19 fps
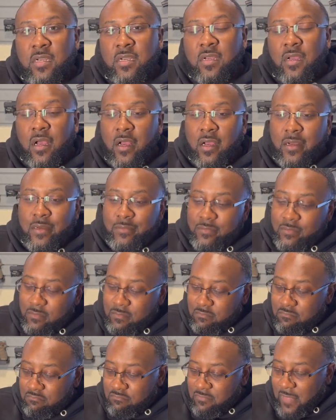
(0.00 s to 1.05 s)

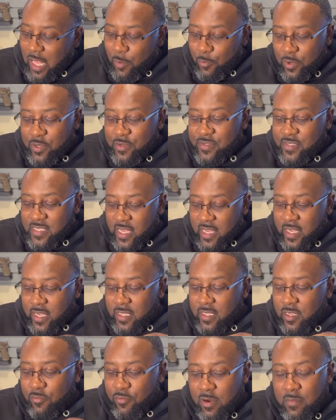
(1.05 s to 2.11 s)
I will say
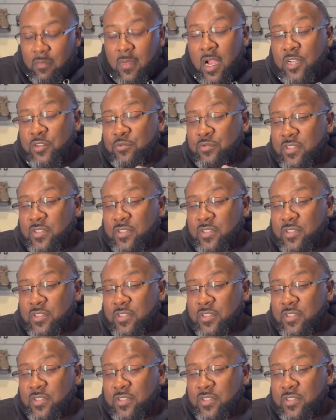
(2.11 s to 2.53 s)
the grip module